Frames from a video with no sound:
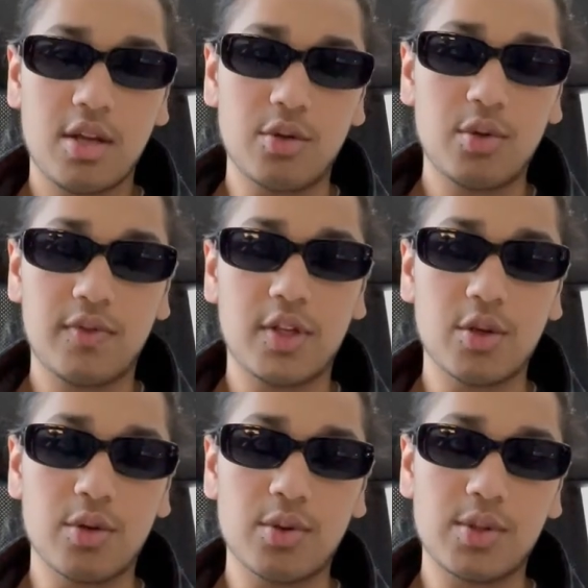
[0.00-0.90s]
New
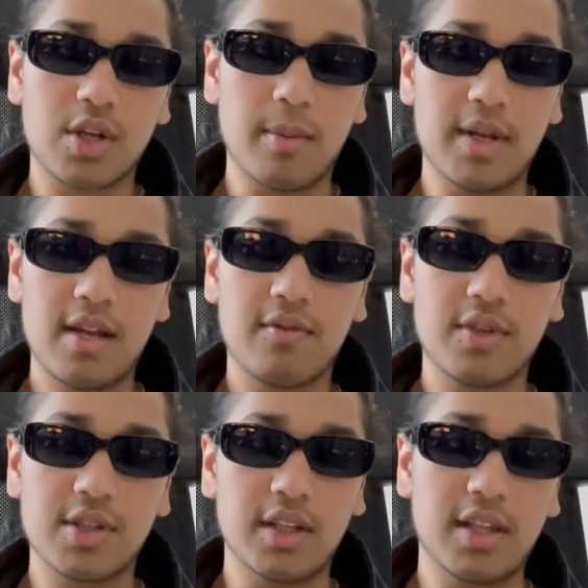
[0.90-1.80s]
videos coming every
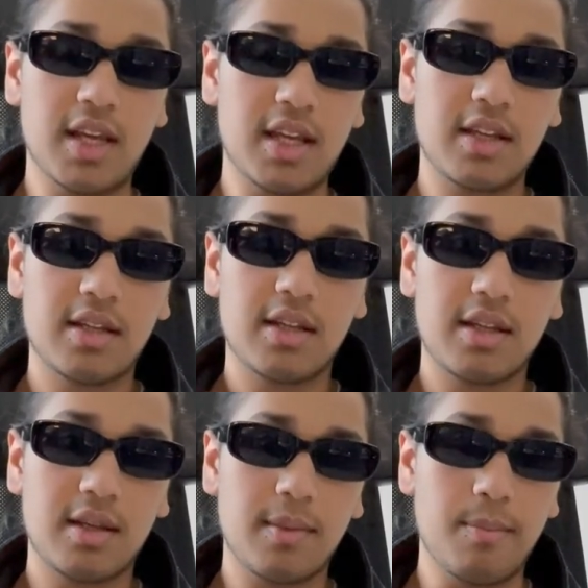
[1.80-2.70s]
Sunday,
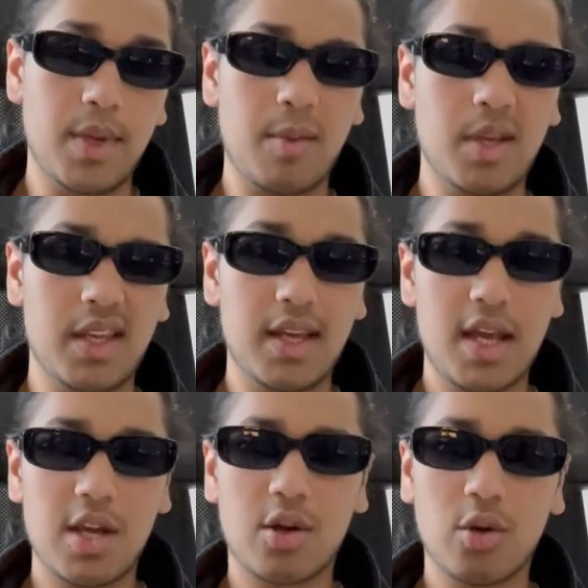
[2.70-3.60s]
maybe
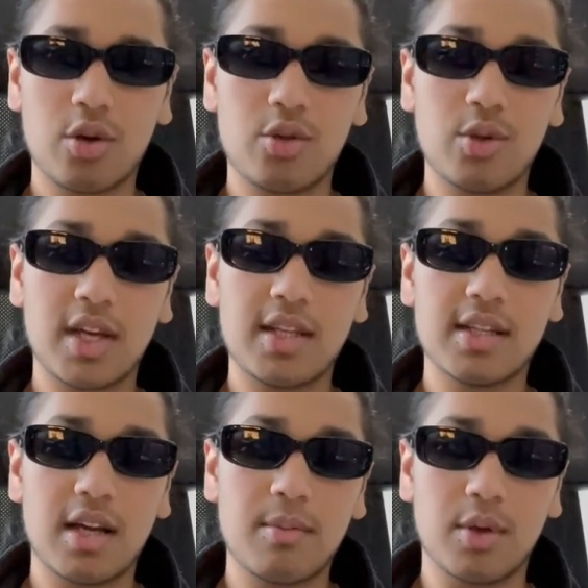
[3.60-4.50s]
eight o'clock U K
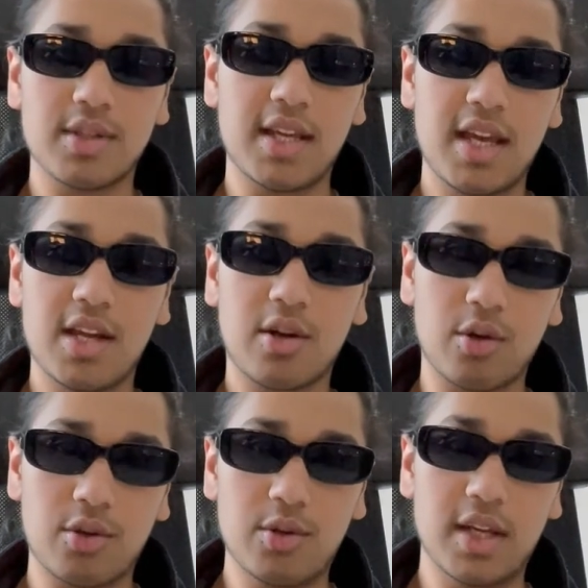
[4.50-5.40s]
time. I'll say eight
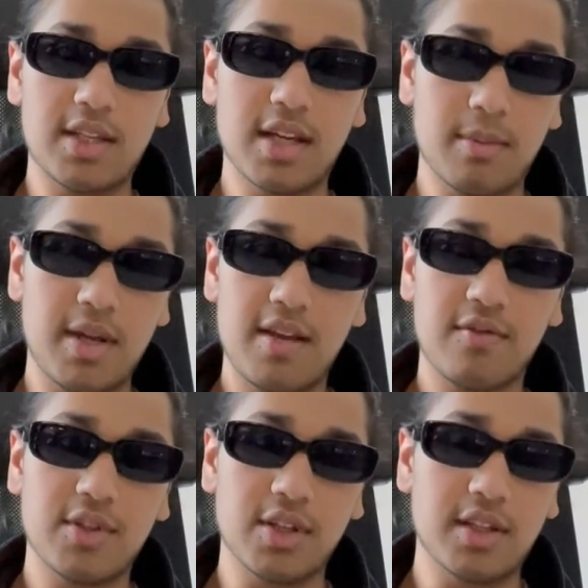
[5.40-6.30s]
o'clock U K time
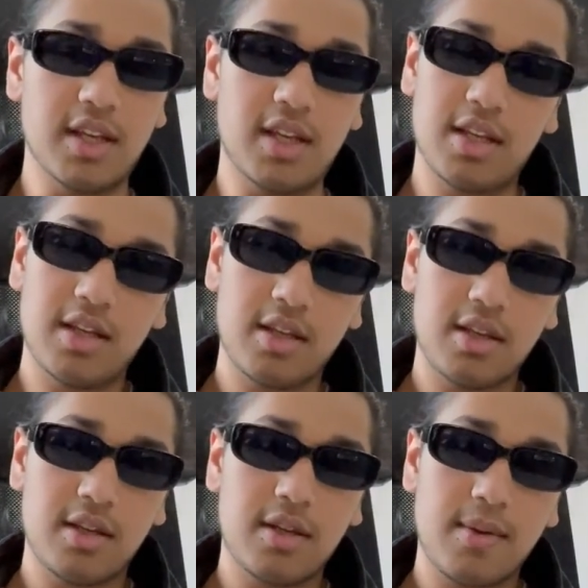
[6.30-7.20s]
every Sunday.
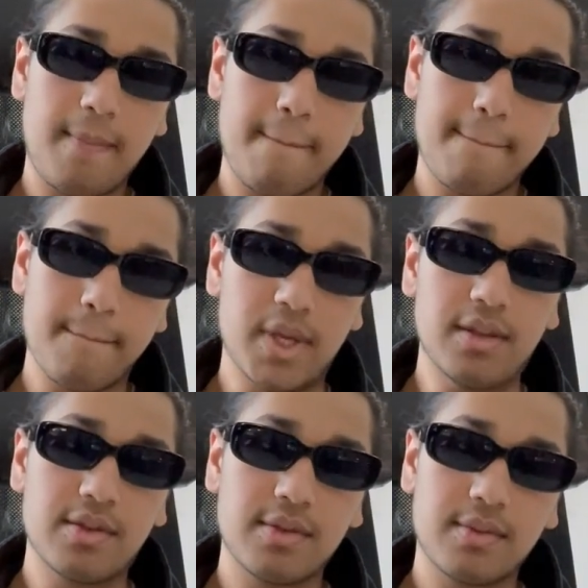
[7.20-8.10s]
Peace.